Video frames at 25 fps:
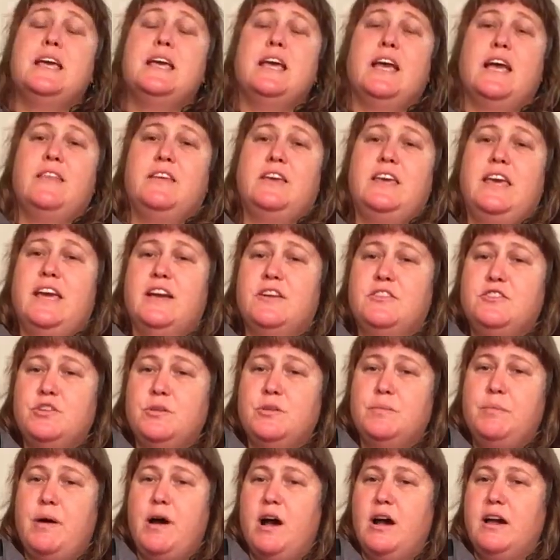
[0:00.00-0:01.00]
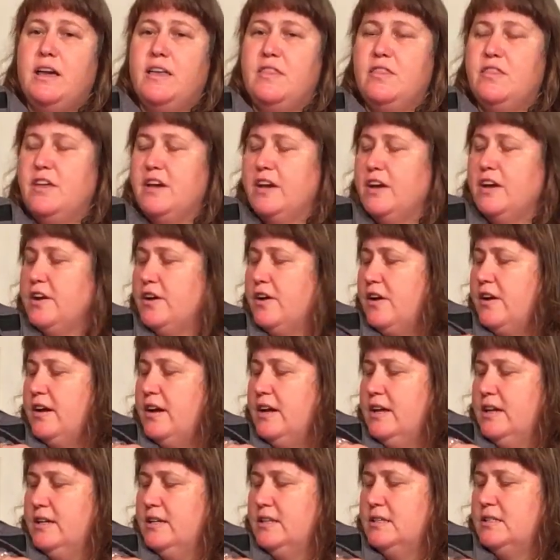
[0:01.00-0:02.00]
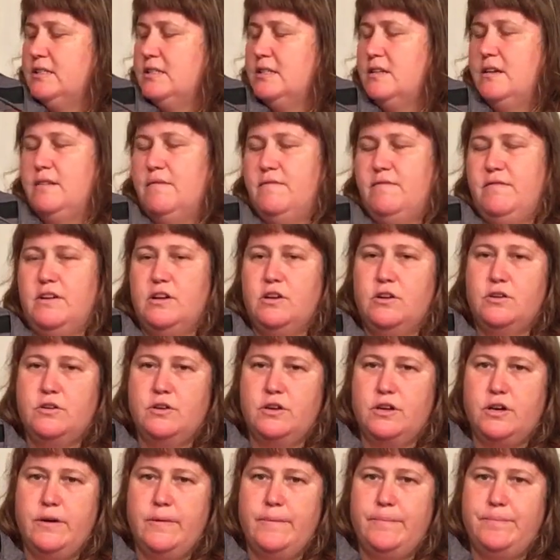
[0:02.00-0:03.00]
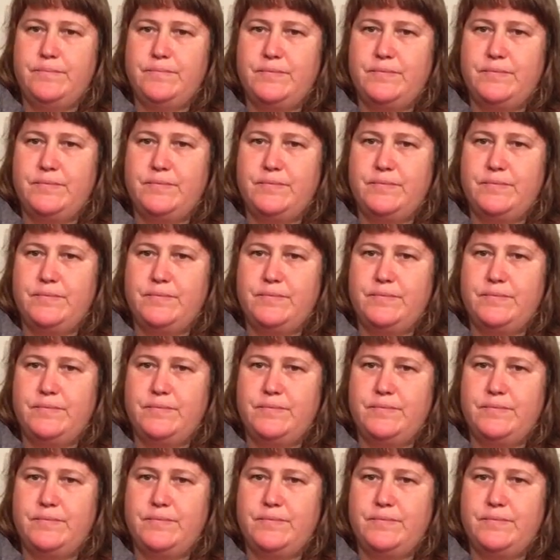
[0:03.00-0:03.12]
and the Cancer pocket there is Velcro.